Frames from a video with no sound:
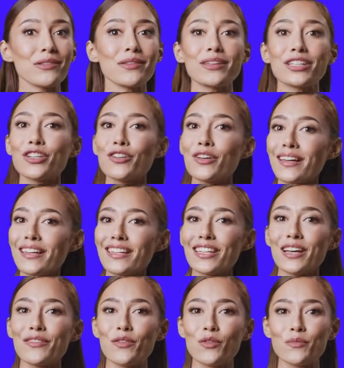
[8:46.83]
He drinks
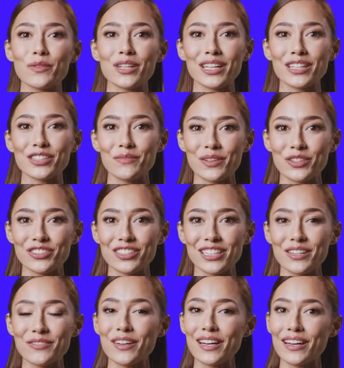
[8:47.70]
several beers most
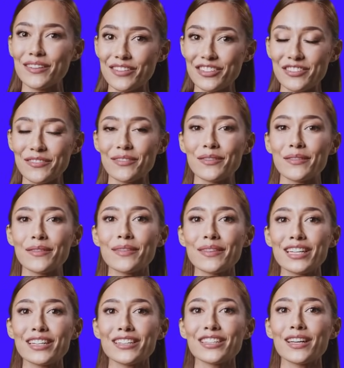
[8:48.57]
evenings,
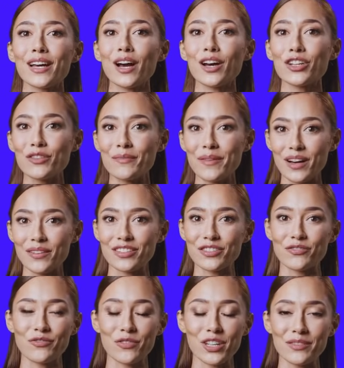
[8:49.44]
eats large
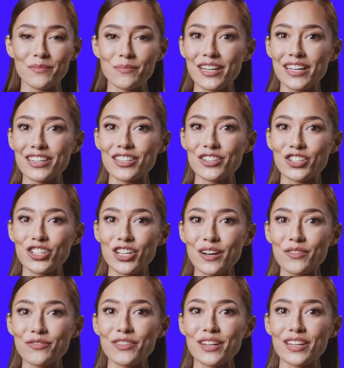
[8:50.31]
amounts of red meat and
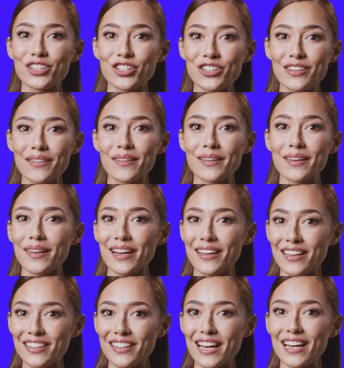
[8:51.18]
shellfish,
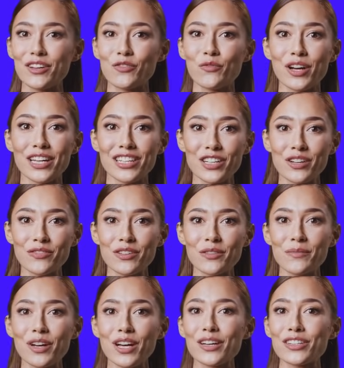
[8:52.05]
and has gained weight over
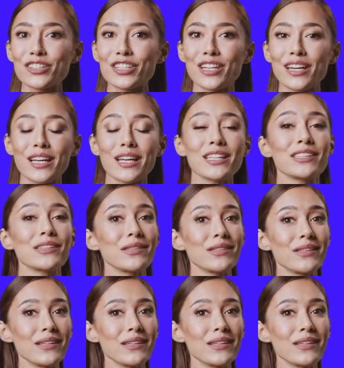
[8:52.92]
the past year,